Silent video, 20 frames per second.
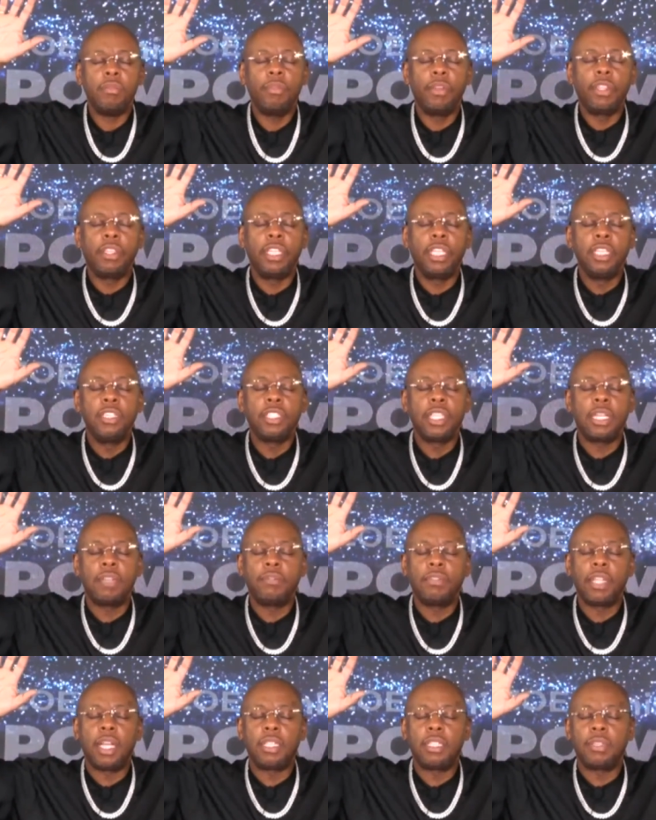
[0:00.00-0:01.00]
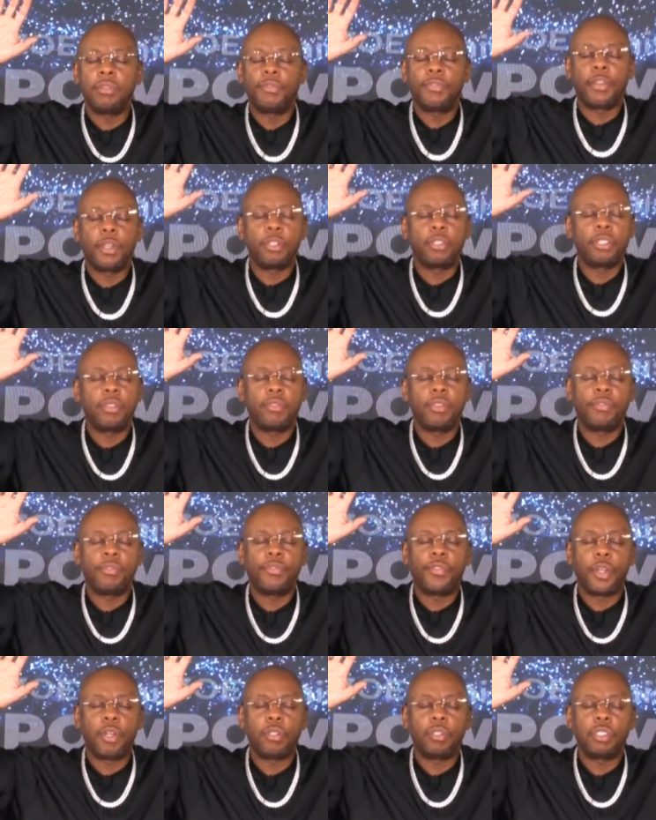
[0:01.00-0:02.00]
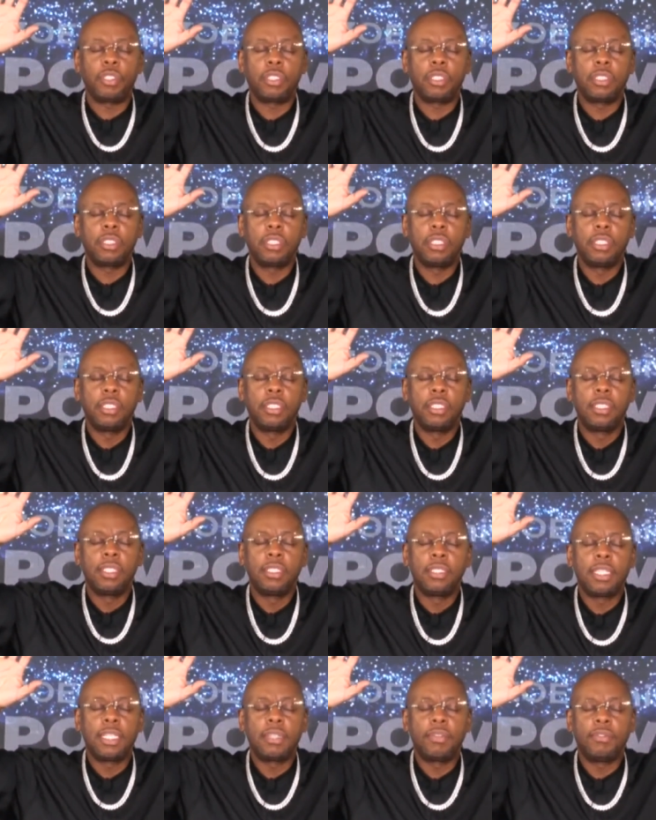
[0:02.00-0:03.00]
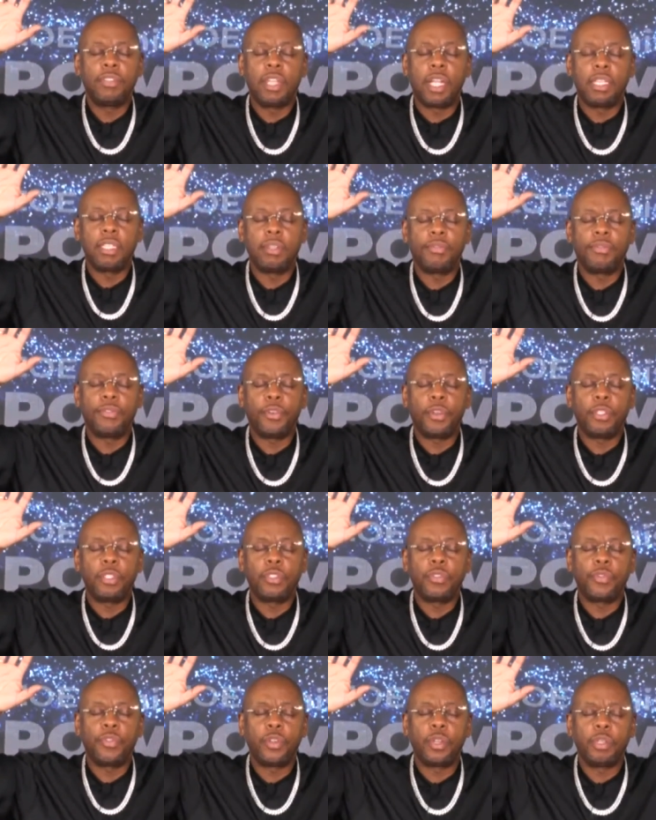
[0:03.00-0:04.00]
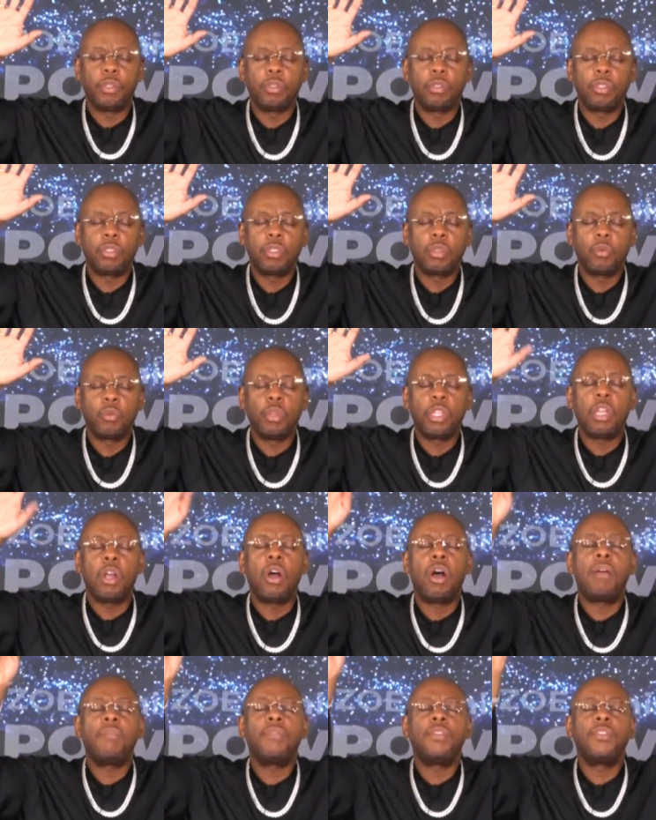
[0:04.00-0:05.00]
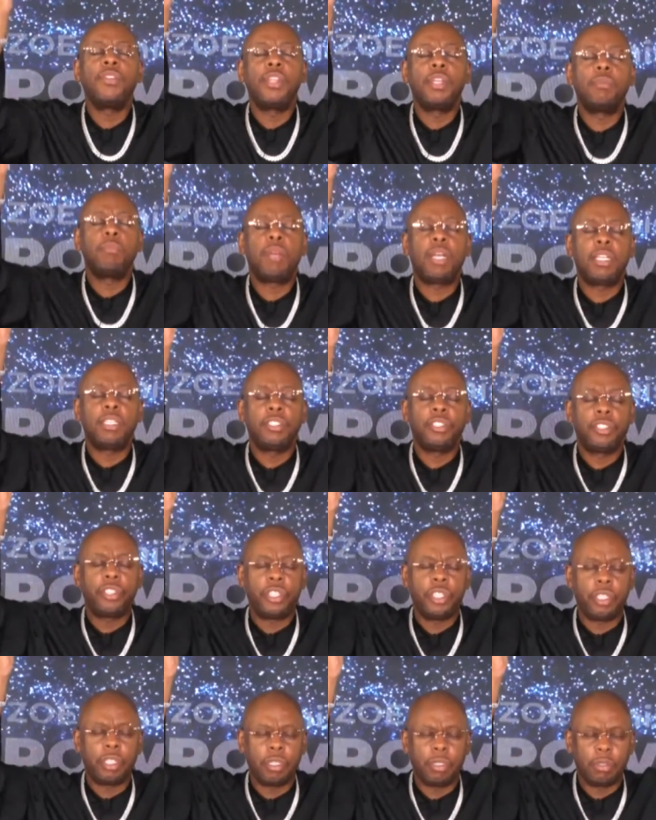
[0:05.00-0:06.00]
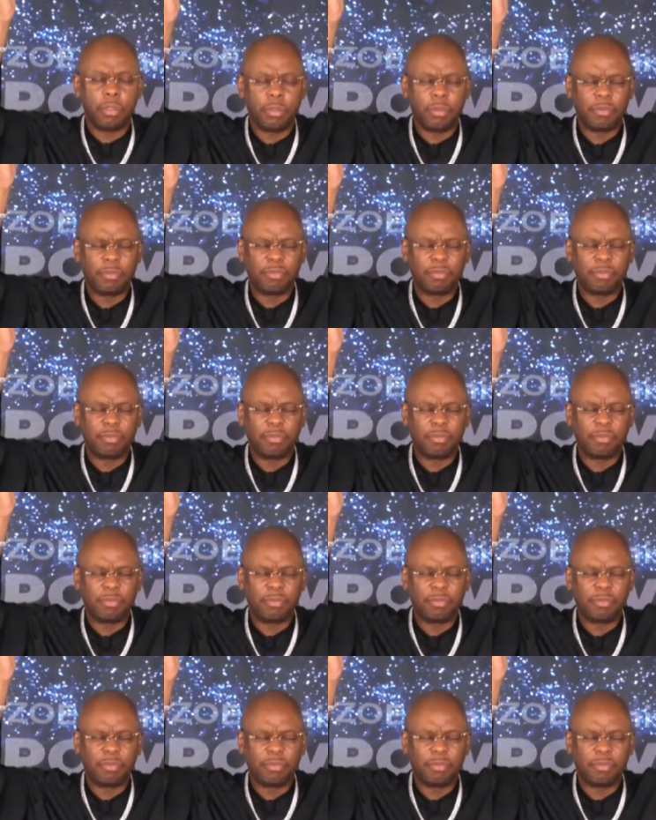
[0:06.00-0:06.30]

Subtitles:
for these that have done the first of the first, that have done the first fruit. We offer them unto you.